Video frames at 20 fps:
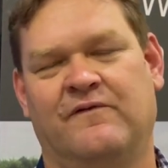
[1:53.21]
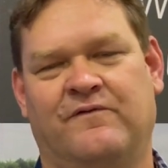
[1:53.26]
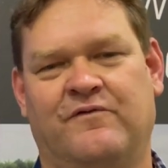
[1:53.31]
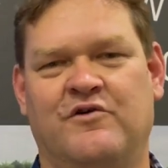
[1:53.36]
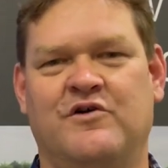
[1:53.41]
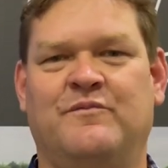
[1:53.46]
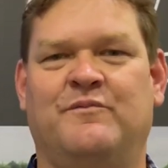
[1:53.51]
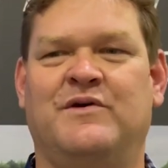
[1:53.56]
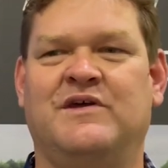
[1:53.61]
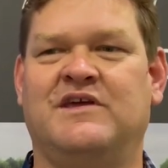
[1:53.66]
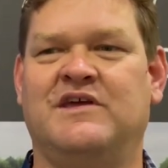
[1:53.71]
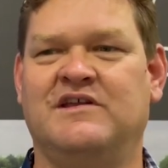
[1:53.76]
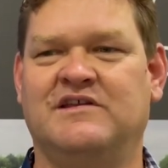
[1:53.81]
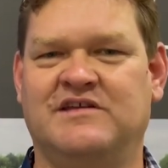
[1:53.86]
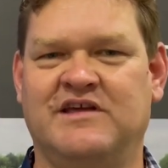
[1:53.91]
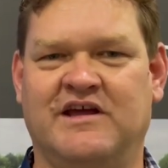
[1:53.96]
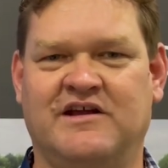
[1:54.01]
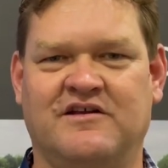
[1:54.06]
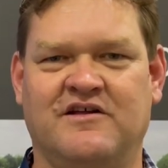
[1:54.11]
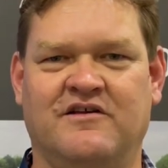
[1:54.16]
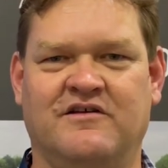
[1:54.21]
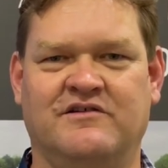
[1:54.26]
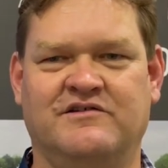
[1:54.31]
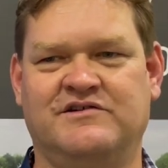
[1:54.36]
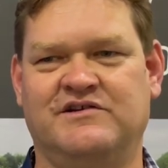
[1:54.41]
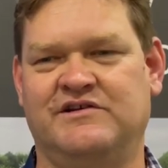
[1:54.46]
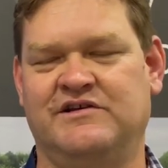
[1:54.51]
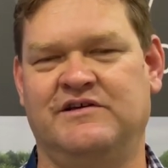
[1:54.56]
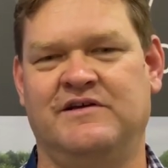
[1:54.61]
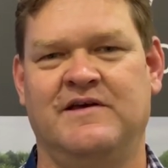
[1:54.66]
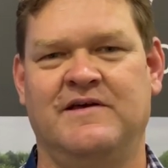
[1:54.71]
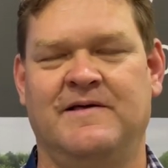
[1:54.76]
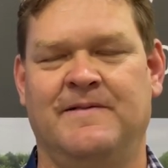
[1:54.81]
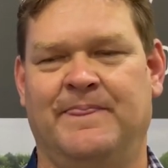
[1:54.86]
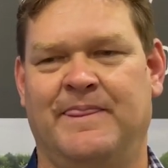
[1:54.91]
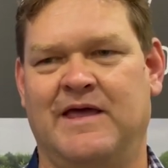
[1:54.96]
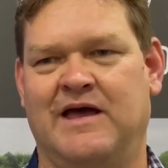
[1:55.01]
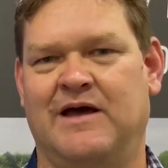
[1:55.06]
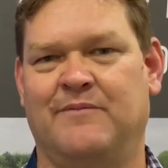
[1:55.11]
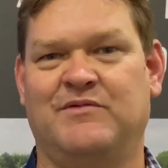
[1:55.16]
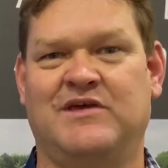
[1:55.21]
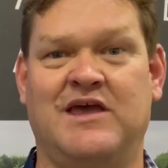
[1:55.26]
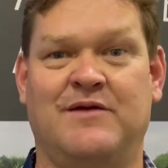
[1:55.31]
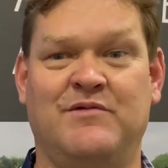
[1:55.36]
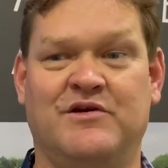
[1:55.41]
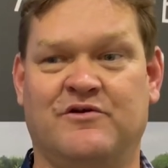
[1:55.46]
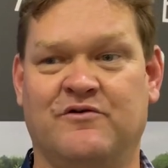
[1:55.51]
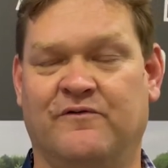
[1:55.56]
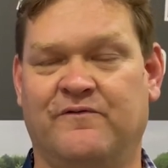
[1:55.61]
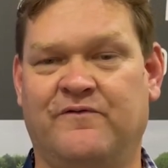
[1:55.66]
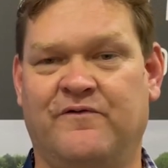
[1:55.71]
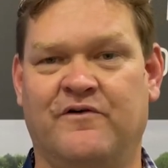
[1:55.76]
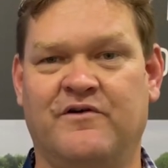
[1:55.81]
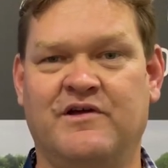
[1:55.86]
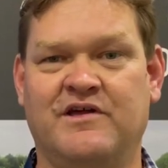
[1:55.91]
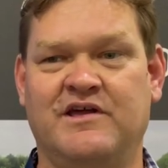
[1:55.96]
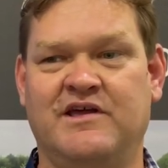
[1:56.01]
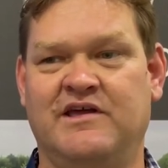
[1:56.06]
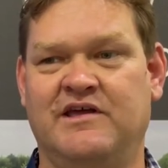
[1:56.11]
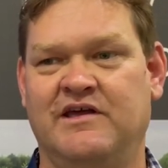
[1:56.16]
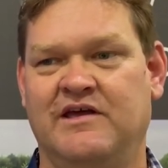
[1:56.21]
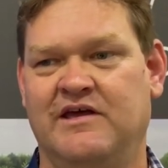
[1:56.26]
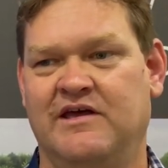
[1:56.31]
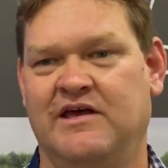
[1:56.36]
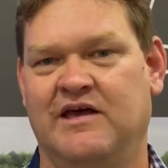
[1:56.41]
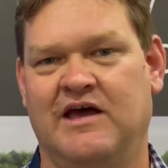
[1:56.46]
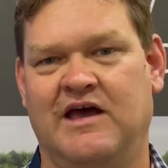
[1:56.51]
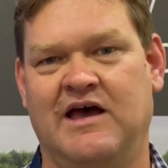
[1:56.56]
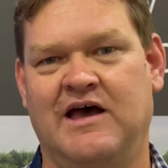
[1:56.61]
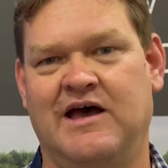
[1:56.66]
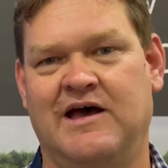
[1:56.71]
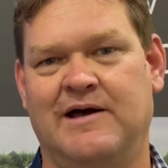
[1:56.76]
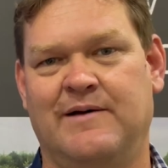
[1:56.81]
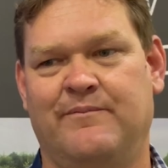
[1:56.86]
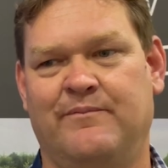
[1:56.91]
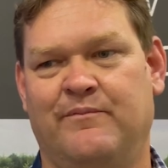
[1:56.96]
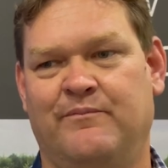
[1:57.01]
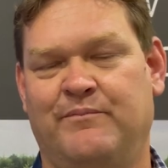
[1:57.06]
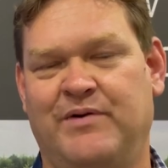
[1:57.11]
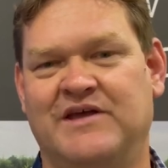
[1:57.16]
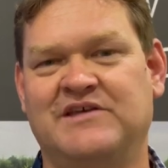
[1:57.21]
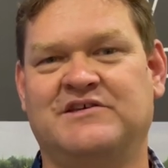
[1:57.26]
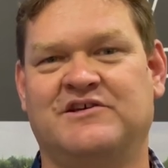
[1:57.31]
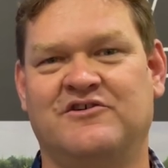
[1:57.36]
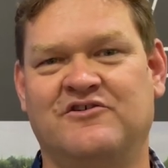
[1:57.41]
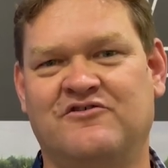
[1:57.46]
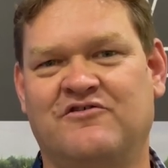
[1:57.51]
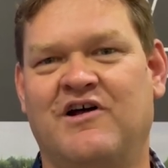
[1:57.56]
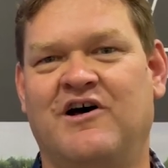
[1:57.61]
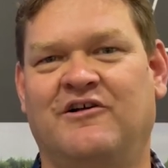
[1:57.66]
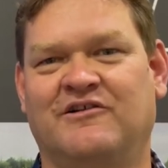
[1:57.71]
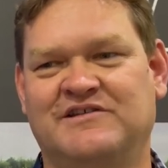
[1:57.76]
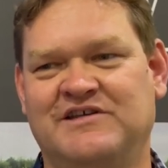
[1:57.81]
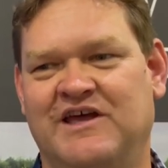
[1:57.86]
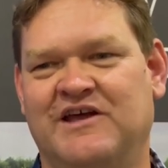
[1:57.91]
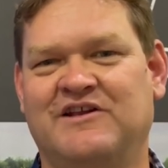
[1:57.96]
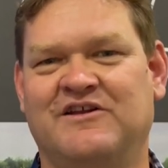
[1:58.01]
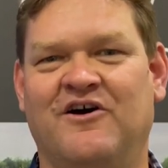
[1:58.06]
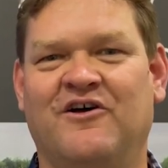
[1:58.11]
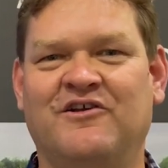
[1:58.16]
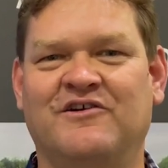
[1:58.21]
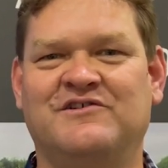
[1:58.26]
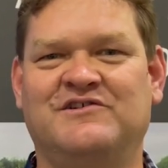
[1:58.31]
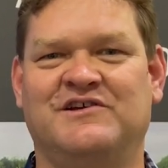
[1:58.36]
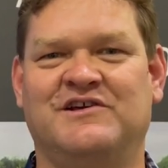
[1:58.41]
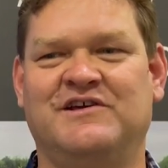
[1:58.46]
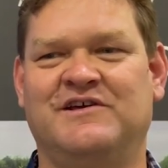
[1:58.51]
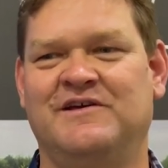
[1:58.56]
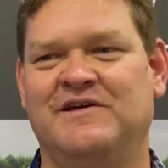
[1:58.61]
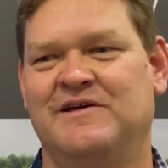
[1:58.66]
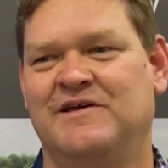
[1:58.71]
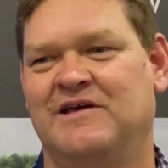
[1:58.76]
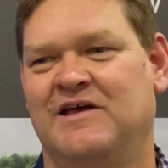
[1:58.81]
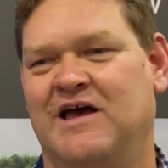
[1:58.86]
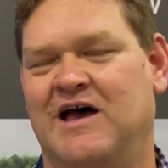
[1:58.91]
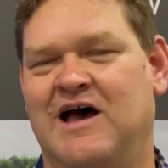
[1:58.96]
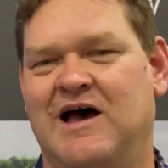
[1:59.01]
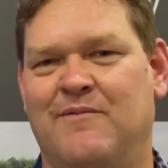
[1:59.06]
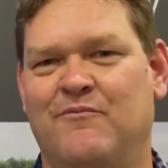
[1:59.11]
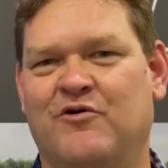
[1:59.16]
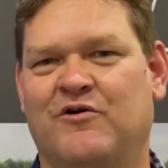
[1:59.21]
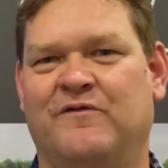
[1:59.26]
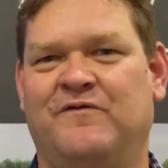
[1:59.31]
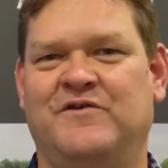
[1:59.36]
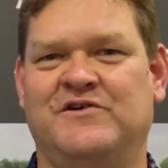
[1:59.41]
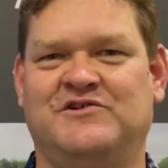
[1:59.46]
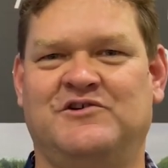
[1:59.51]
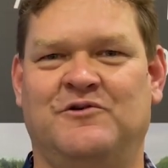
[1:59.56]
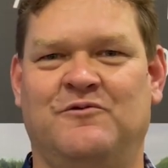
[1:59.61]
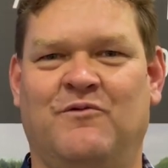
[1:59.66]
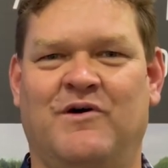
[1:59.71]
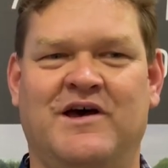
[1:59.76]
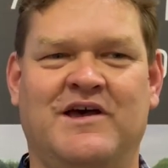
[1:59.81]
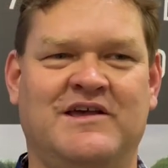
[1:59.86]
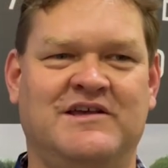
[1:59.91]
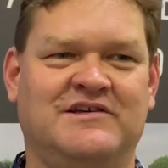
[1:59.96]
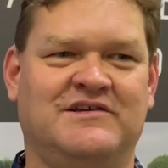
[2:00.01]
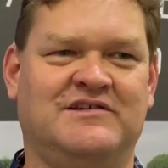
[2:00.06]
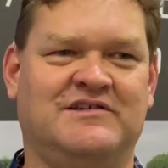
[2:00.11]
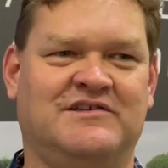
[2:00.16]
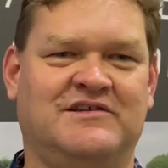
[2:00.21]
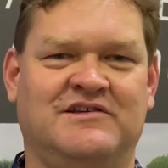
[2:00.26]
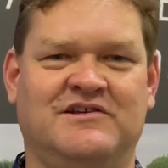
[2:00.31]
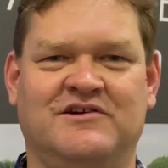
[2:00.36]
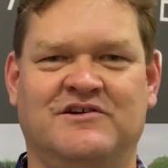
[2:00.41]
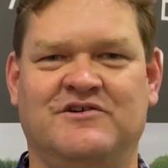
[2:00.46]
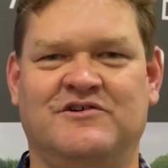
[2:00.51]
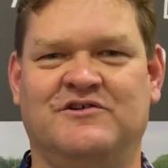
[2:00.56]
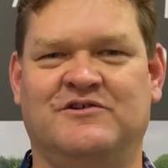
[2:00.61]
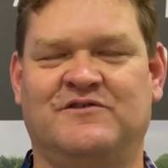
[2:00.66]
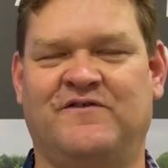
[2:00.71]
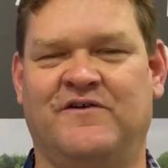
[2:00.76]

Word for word: fruit picking technology, um, chemical free um, pest control technology, uh, more efficient ways to use